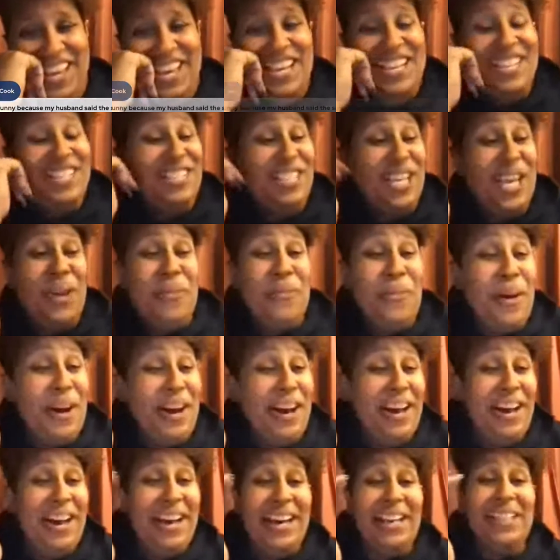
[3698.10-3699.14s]
She
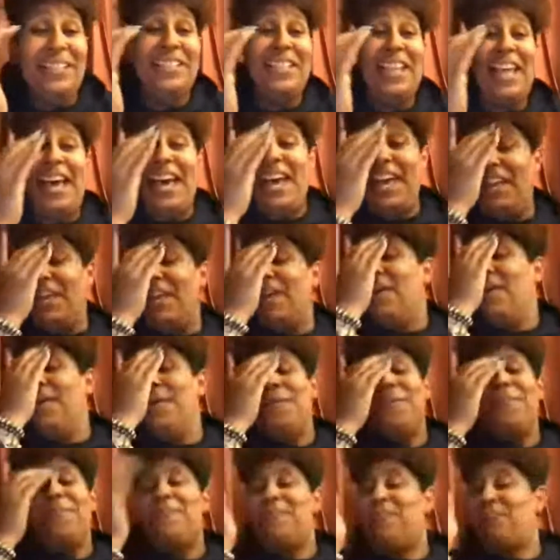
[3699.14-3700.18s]
was like,
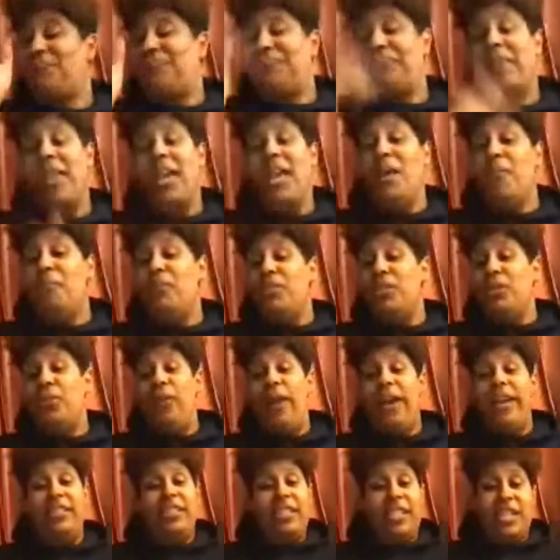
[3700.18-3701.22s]
it was
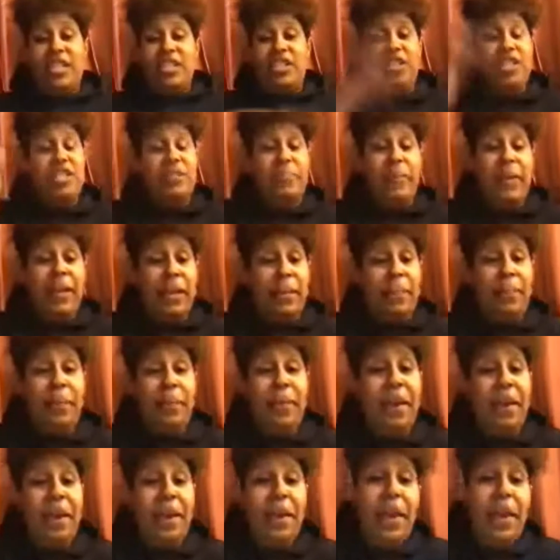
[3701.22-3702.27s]
crazy because she's been in
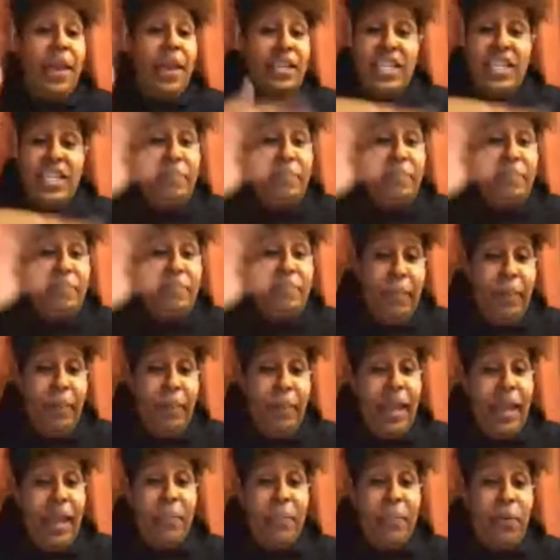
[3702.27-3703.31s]

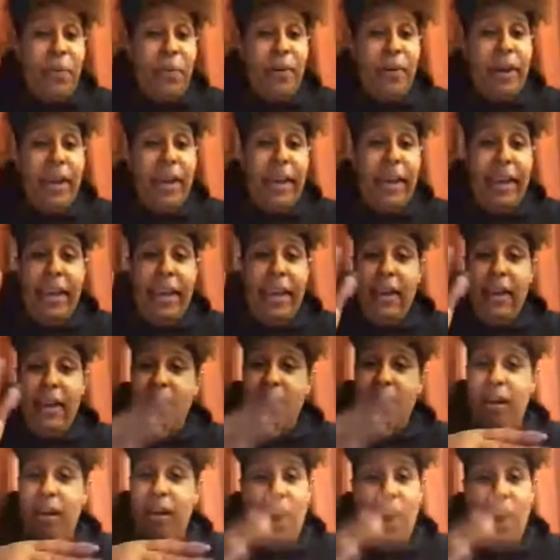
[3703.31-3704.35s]
Playboy,
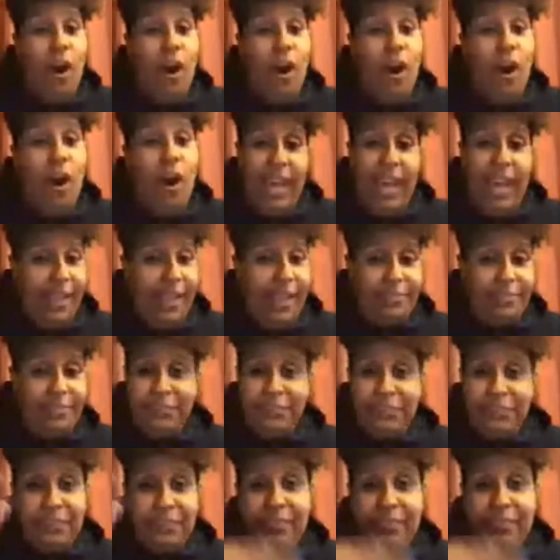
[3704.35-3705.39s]
all that.
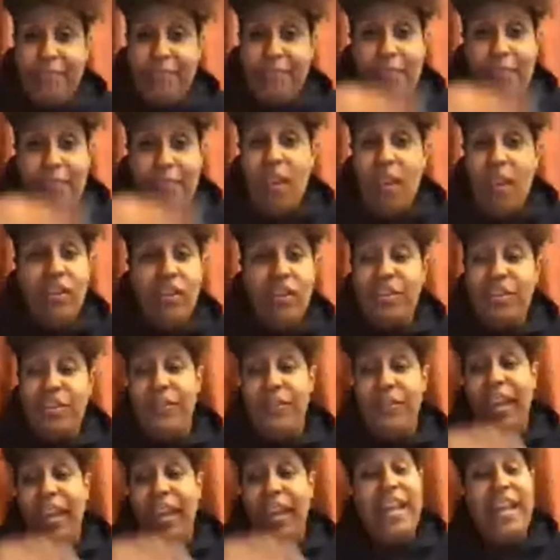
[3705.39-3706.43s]
So if
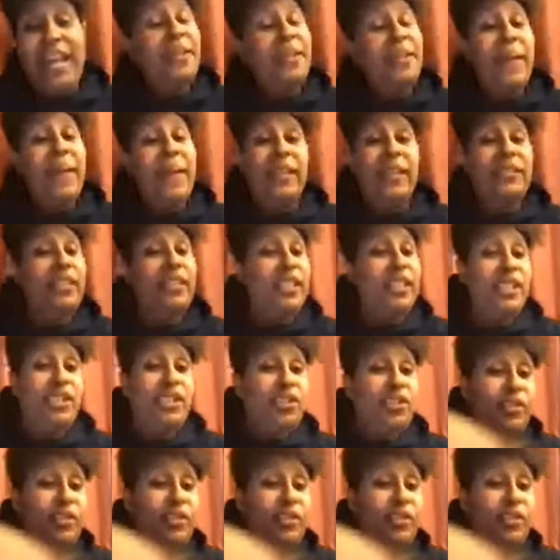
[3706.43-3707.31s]
you got the magazines,